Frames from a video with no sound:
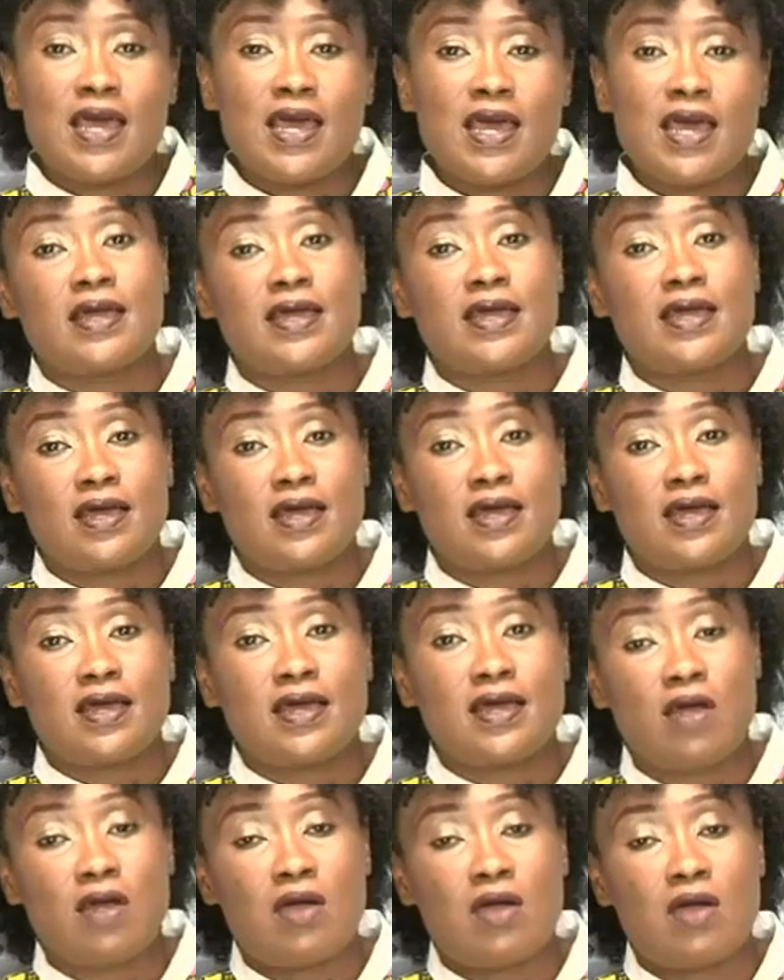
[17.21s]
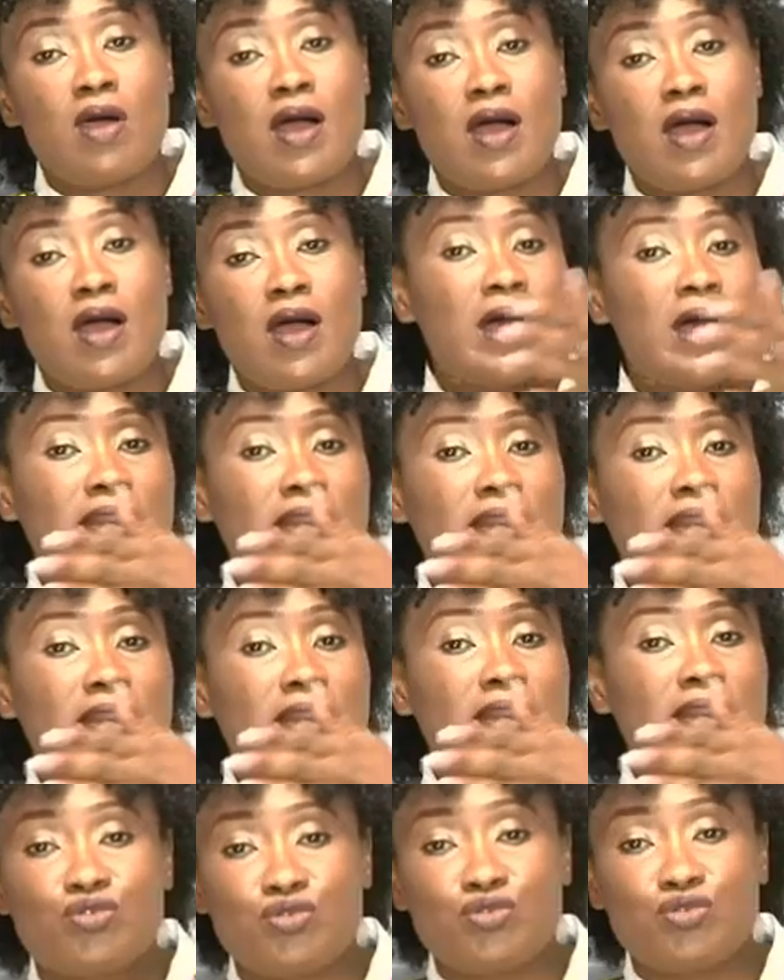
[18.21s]
A new aquan
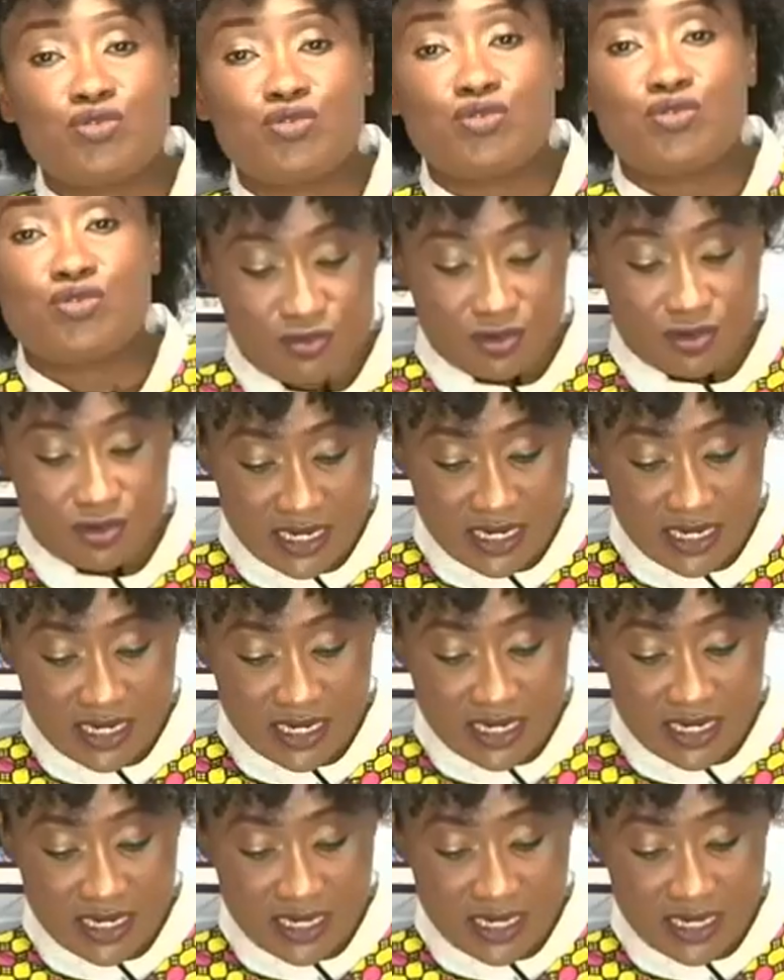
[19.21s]
a dorsal. Near